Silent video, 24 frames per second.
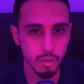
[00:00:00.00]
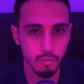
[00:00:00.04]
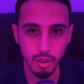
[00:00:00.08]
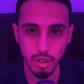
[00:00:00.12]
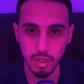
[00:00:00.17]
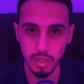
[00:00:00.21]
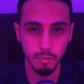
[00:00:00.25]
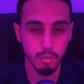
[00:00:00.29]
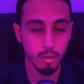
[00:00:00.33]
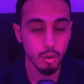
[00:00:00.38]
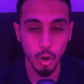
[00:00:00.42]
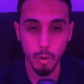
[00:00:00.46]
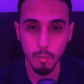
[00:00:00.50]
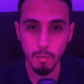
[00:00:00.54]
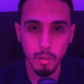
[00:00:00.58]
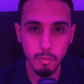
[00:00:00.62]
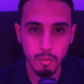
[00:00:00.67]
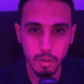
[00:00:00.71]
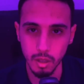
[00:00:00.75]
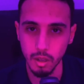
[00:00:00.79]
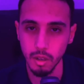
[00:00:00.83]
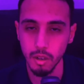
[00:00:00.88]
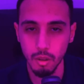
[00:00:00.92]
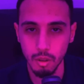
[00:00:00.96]
for example, or
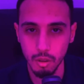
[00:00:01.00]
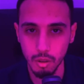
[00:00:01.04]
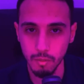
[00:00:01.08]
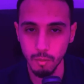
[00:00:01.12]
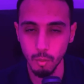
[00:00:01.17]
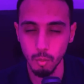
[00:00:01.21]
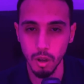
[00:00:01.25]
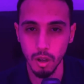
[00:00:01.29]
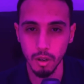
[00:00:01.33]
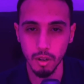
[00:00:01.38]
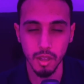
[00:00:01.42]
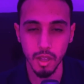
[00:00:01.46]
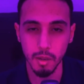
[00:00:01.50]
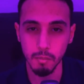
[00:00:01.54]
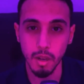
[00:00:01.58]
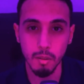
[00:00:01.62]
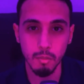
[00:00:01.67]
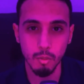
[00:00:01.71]
maybe another meme